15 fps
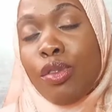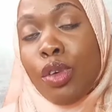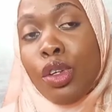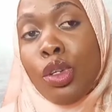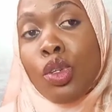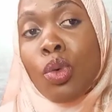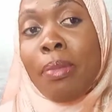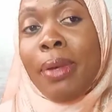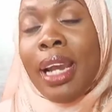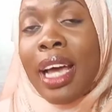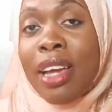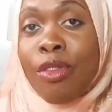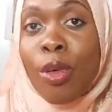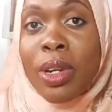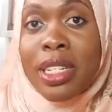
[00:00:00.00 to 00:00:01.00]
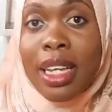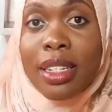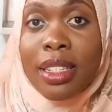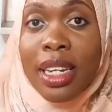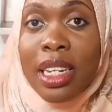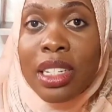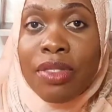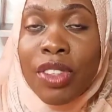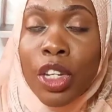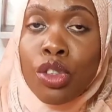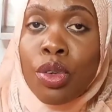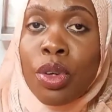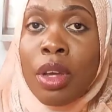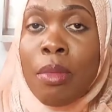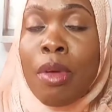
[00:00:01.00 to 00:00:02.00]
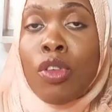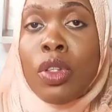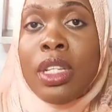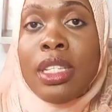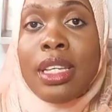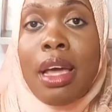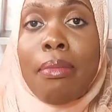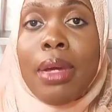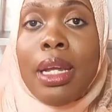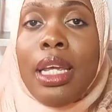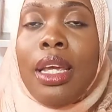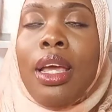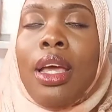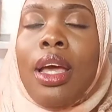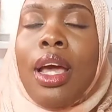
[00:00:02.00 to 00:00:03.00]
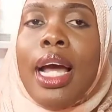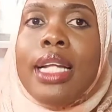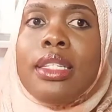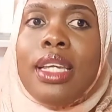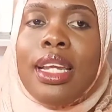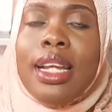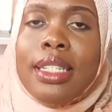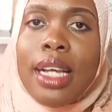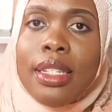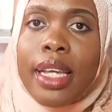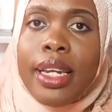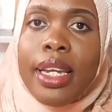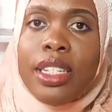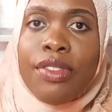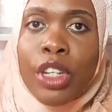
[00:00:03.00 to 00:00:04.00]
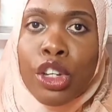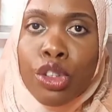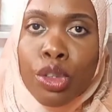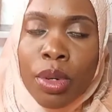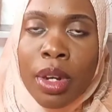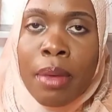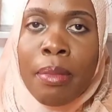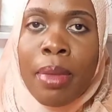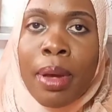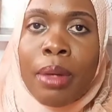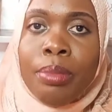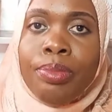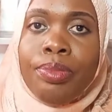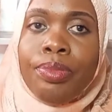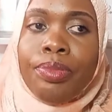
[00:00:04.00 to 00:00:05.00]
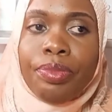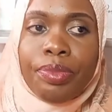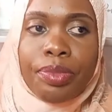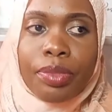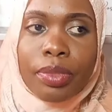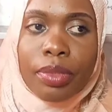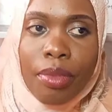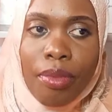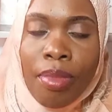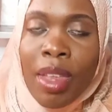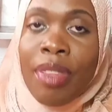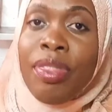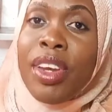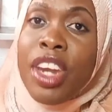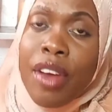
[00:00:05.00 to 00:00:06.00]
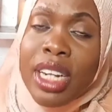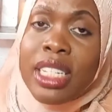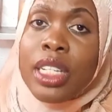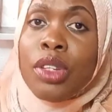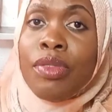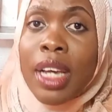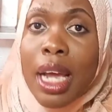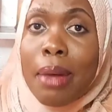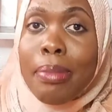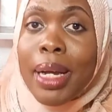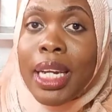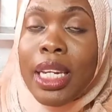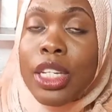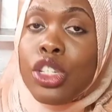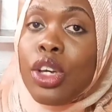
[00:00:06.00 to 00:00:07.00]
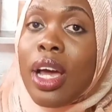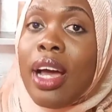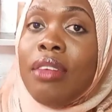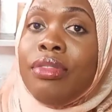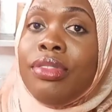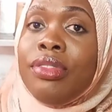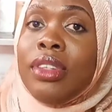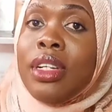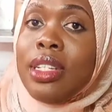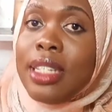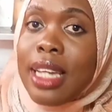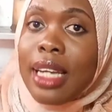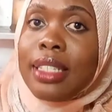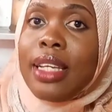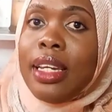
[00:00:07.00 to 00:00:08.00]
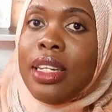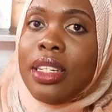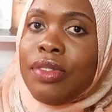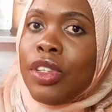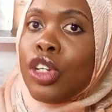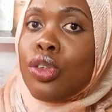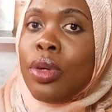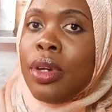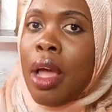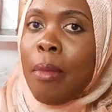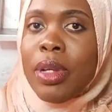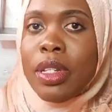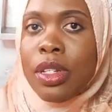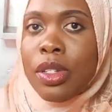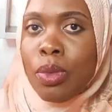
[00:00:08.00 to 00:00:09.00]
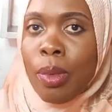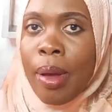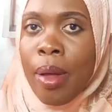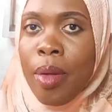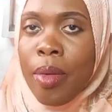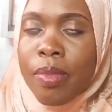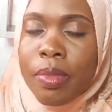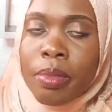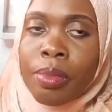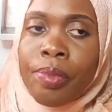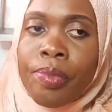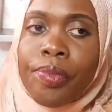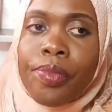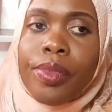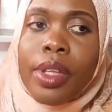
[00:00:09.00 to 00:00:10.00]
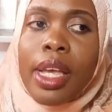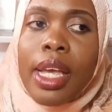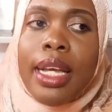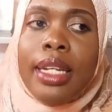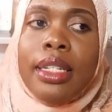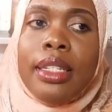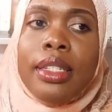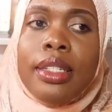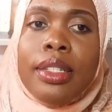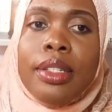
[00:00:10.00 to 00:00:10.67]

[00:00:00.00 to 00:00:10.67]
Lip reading: for you to apply for a tax identification number for this company. And to get a tax identification number, the directors of the company need to have tax identification numbers as well. And